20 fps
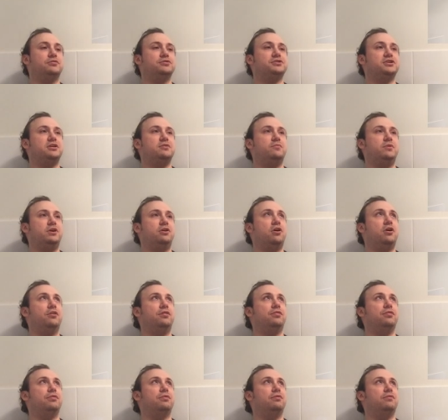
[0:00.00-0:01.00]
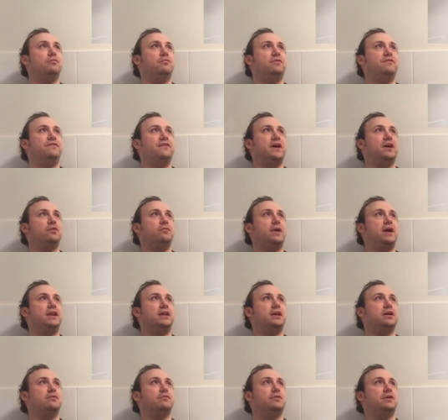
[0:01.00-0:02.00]
Well, see, we got we found a way to
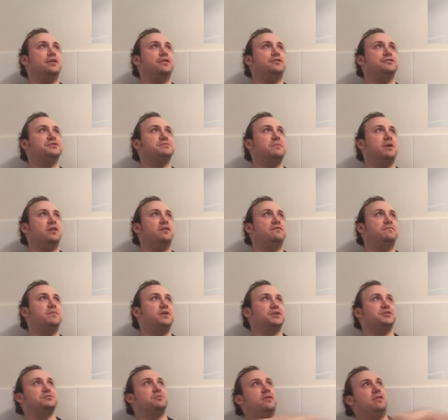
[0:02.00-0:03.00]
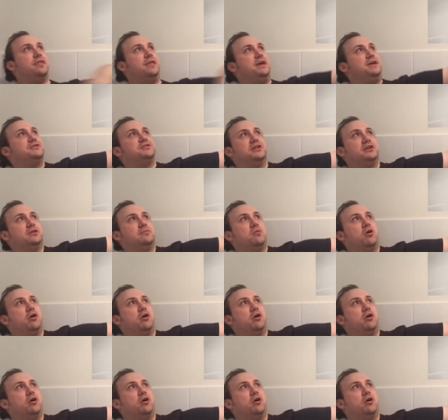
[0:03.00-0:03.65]
get rid of the smell of piss with these litter